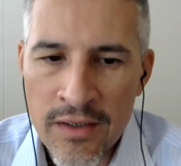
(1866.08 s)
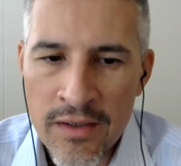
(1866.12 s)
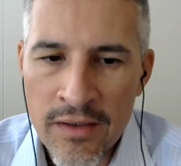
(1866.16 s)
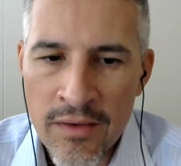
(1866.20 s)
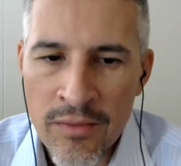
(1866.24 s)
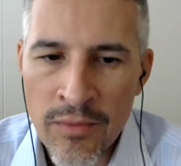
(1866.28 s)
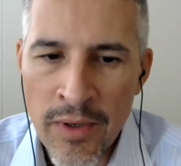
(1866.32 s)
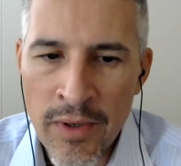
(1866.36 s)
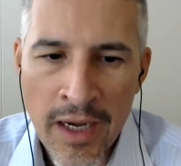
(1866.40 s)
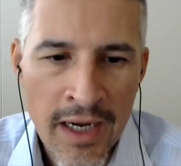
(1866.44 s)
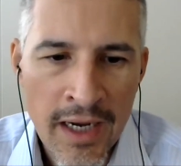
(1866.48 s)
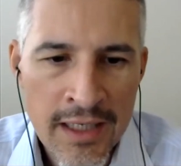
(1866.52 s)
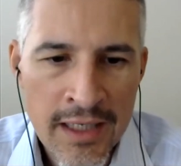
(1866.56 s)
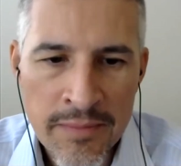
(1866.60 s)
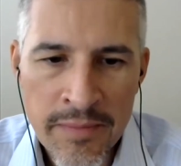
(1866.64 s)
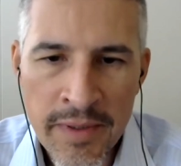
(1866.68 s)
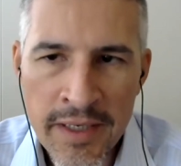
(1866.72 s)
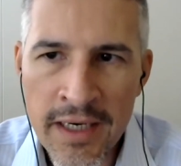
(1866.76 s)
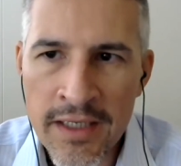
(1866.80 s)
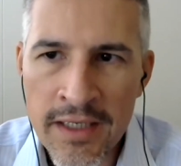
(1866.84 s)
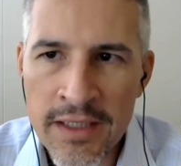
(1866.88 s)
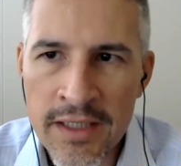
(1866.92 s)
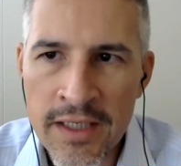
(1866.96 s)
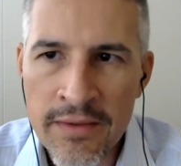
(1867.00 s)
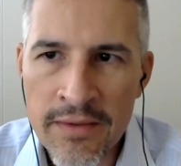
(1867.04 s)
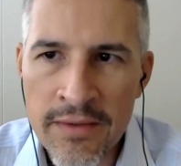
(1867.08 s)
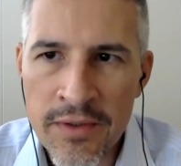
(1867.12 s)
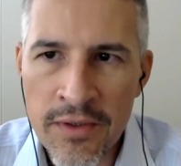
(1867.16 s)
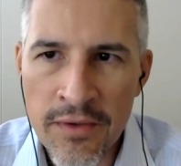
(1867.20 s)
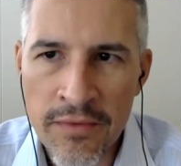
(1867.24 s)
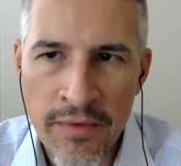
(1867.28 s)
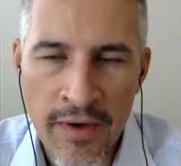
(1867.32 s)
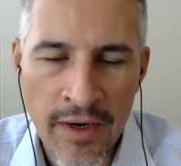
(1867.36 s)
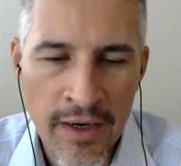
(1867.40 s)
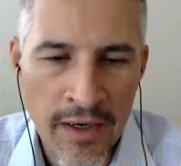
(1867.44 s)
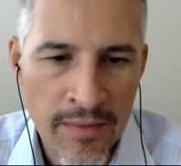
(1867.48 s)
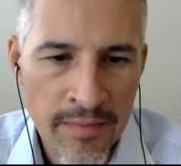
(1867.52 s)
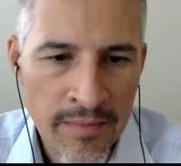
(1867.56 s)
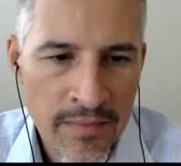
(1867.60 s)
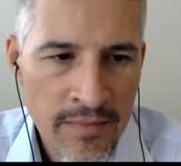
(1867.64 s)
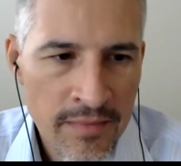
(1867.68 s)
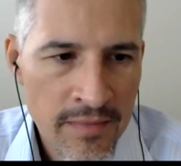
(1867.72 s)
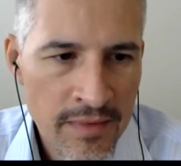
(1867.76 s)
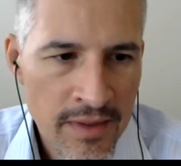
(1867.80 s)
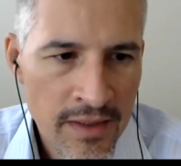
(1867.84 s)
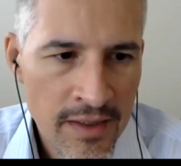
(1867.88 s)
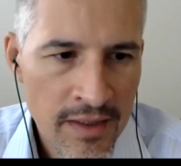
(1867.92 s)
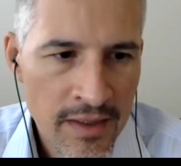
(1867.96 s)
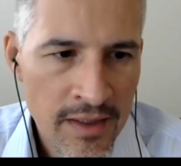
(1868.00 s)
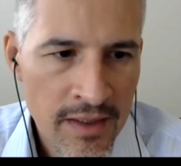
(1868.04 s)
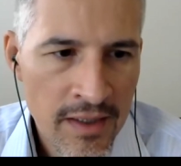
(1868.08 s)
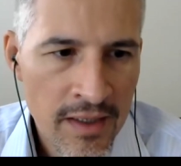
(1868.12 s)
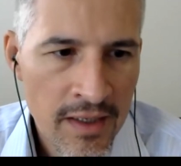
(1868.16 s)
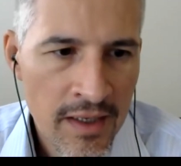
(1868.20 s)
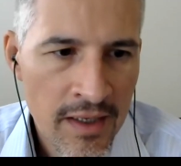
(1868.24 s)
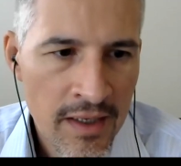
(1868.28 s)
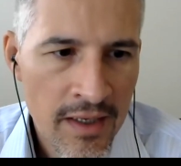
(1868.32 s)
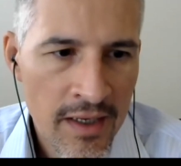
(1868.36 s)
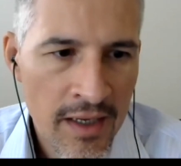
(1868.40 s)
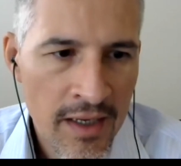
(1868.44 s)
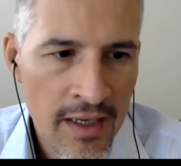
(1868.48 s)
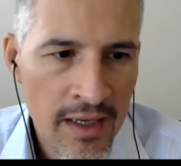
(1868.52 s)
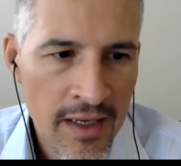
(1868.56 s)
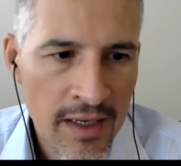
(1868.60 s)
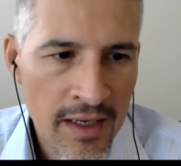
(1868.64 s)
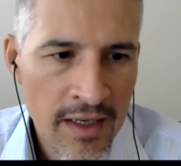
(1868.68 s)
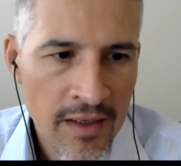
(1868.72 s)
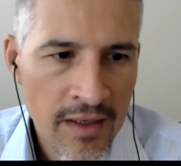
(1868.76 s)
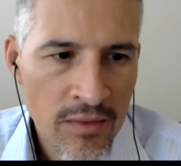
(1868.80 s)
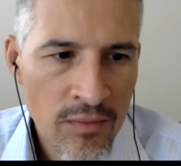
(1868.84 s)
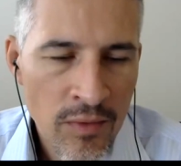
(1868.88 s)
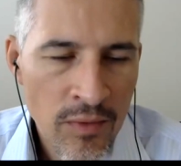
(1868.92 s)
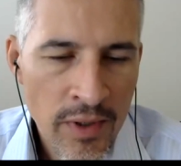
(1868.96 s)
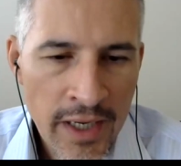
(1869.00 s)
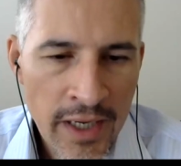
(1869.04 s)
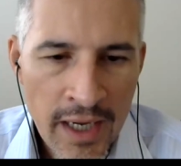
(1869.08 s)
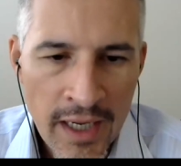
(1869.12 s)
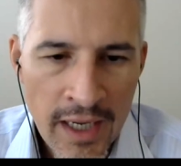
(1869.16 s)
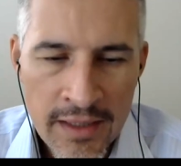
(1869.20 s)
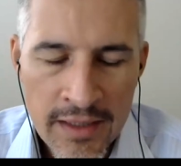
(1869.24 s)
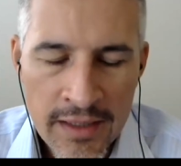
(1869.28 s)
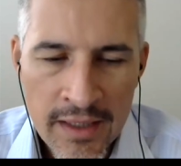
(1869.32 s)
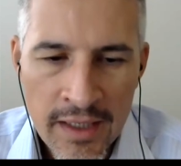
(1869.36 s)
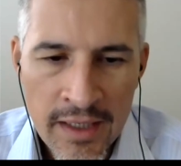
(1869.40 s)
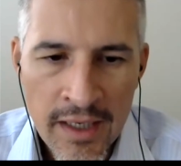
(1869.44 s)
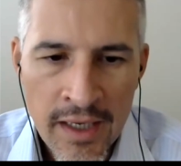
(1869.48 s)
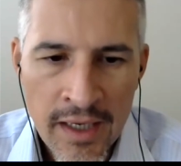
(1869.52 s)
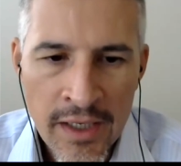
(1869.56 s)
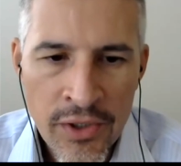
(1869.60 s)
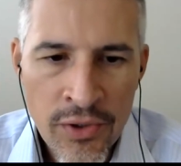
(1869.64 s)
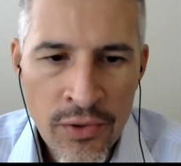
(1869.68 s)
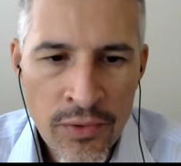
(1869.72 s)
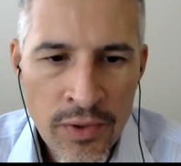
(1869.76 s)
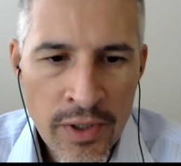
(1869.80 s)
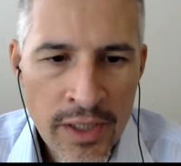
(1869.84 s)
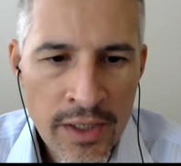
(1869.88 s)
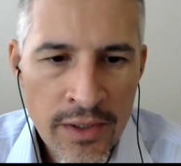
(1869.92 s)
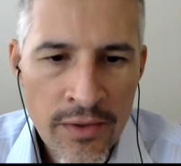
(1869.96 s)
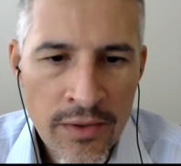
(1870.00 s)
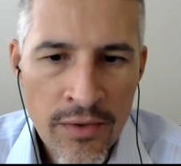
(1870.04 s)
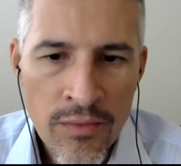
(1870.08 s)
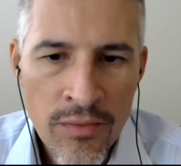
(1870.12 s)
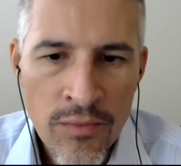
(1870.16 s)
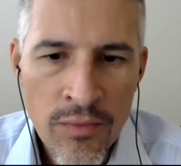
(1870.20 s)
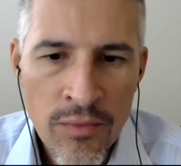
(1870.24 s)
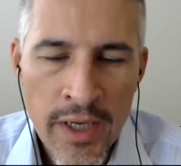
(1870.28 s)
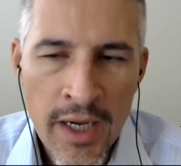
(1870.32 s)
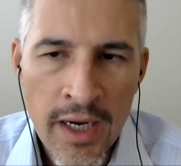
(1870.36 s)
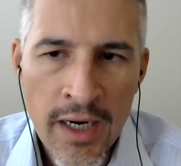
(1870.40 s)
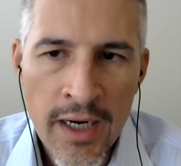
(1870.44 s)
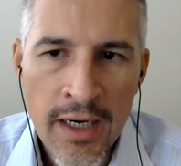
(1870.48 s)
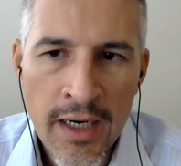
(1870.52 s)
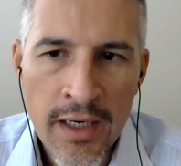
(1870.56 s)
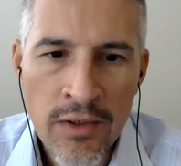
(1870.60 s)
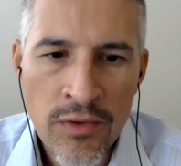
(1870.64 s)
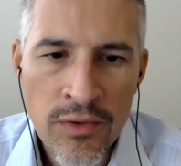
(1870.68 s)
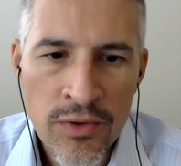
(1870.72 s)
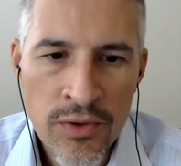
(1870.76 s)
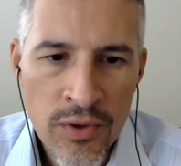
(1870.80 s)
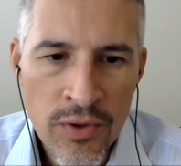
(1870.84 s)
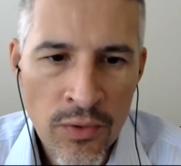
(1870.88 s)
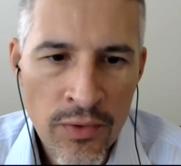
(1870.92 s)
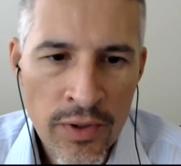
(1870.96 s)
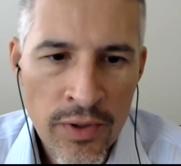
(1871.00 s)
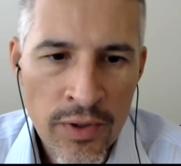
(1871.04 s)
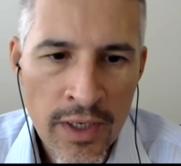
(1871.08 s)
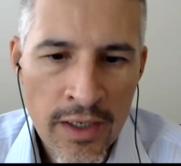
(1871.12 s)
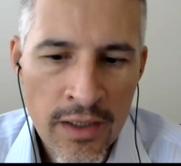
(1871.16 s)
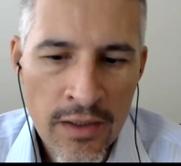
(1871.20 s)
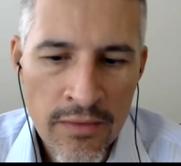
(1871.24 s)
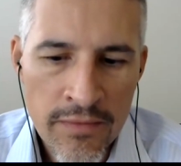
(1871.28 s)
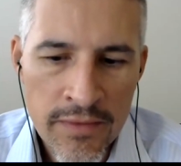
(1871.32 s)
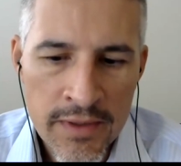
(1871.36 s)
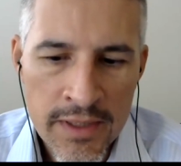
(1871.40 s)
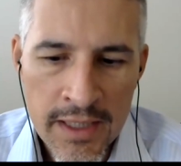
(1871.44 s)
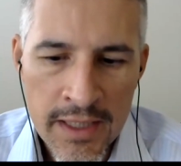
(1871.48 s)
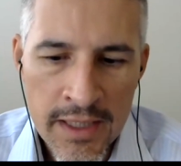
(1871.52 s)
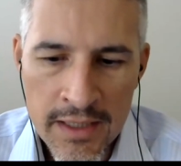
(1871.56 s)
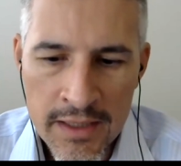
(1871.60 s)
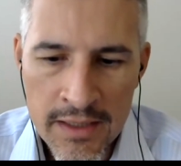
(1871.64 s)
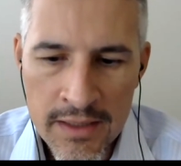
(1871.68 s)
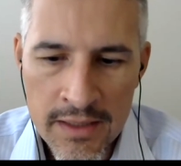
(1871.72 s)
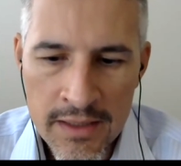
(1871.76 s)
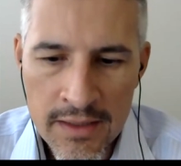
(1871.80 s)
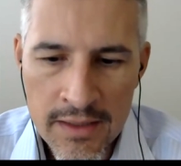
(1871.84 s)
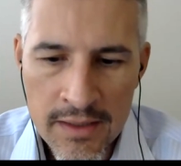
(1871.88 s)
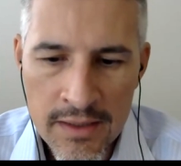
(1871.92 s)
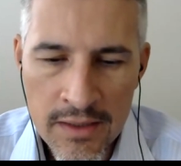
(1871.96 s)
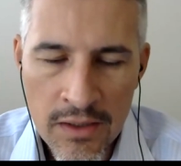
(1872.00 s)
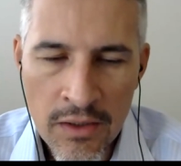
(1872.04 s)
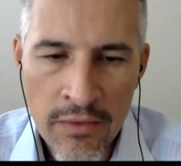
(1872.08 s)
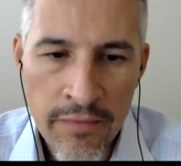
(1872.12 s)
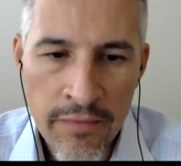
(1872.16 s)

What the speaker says: what has been achieved so far. We at UNIDO, we are custodian of six